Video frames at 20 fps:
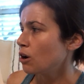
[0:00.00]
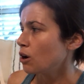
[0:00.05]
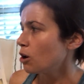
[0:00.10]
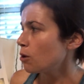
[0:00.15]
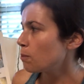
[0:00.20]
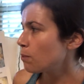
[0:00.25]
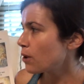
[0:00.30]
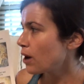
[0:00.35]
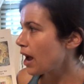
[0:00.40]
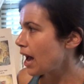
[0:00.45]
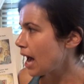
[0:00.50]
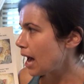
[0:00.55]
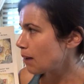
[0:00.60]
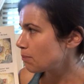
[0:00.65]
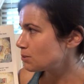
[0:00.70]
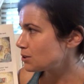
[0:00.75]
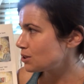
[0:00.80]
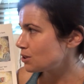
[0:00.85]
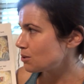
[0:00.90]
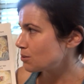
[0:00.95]
Or
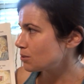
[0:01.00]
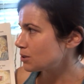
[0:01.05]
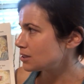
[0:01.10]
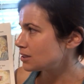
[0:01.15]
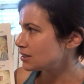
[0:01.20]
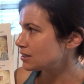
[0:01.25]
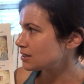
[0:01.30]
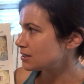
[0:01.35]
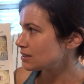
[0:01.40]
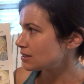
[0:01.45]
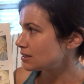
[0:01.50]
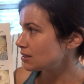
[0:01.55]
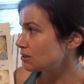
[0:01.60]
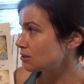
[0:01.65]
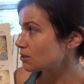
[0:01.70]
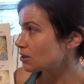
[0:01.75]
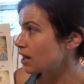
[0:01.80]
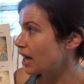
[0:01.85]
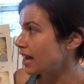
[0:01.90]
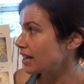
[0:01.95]
perhaps
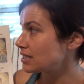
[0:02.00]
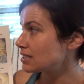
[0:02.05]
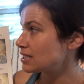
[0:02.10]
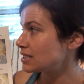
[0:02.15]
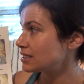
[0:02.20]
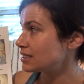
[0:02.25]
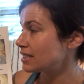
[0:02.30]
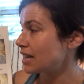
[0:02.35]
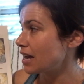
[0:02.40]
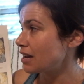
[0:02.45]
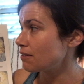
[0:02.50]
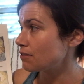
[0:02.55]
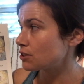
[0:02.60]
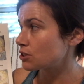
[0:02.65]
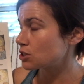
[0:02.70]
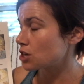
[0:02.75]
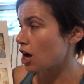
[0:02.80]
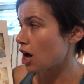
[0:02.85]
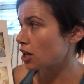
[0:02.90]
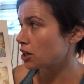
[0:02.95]
you'd like to save
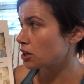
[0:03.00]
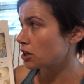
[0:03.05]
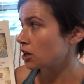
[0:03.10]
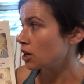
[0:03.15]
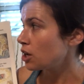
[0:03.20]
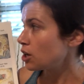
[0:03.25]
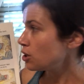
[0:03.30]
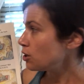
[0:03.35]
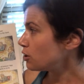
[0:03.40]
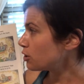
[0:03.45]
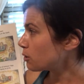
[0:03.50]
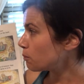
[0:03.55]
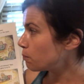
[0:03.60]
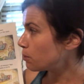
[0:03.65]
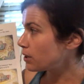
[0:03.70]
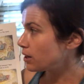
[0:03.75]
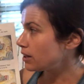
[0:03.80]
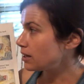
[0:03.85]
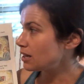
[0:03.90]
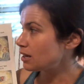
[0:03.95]
your dollar. You could
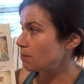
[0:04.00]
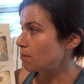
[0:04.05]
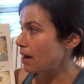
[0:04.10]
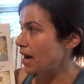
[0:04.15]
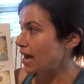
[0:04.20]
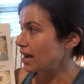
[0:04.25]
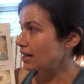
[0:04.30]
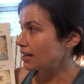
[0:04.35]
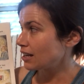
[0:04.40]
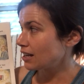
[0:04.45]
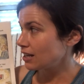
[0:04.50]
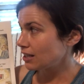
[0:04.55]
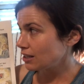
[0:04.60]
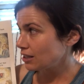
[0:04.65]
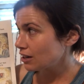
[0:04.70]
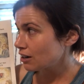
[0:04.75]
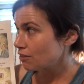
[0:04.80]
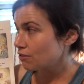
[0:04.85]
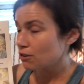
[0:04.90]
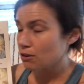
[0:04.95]
put it in a bank, and a
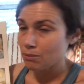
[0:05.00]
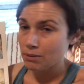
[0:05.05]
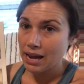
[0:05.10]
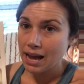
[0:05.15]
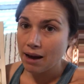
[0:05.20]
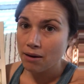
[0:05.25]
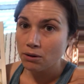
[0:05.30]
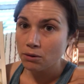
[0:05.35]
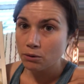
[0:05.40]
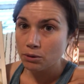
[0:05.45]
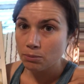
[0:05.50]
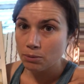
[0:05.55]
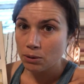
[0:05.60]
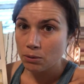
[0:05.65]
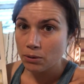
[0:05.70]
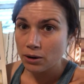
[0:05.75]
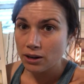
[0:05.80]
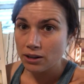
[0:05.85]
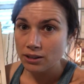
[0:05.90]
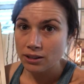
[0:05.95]
year from now, it would be
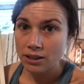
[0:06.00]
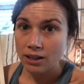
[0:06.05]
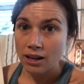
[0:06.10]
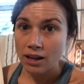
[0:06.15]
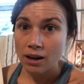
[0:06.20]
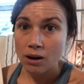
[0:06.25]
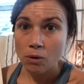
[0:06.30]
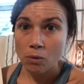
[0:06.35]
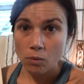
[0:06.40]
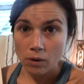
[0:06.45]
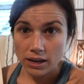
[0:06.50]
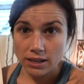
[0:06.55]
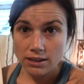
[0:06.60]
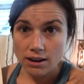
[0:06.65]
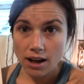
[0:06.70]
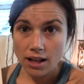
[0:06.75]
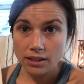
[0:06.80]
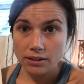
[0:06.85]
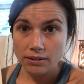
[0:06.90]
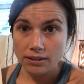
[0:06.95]
worth
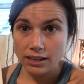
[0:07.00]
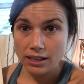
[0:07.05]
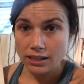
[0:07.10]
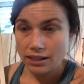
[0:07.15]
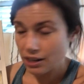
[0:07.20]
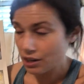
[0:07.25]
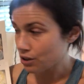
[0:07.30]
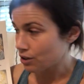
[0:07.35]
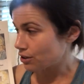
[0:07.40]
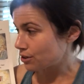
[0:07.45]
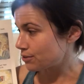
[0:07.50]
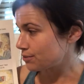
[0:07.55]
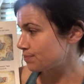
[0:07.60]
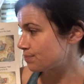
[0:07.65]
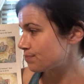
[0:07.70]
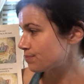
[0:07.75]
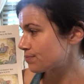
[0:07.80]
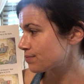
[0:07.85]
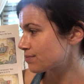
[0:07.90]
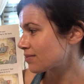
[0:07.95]
$1 and a nickel.
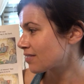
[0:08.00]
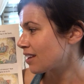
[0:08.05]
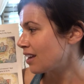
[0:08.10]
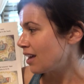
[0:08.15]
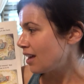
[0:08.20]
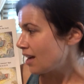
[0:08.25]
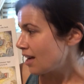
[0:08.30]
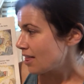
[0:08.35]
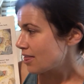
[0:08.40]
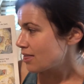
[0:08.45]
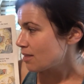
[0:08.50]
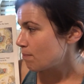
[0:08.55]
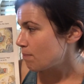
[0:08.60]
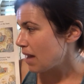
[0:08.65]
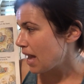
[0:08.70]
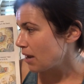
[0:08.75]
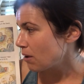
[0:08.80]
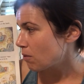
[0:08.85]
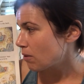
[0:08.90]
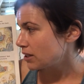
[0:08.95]
The
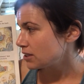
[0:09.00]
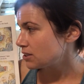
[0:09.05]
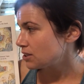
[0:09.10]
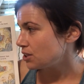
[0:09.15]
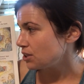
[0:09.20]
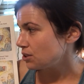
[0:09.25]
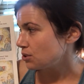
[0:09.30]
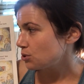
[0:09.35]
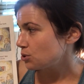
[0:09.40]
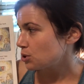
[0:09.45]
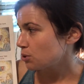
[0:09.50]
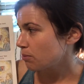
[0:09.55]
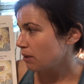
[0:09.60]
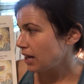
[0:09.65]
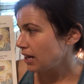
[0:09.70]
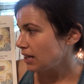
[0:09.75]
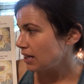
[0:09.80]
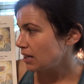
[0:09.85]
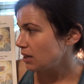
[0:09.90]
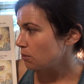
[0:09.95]
bank wants to use your
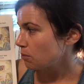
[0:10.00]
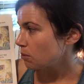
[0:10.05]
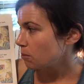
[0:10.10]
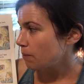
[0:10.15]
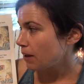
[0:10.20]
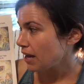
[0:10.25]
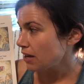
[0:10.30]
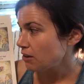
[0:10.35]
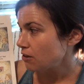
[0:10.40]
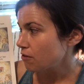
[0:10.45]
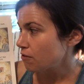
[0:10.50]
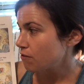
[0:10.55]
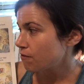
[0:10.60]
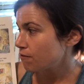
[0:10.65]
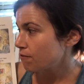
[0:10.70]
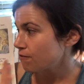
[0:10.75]
money, and it will pay you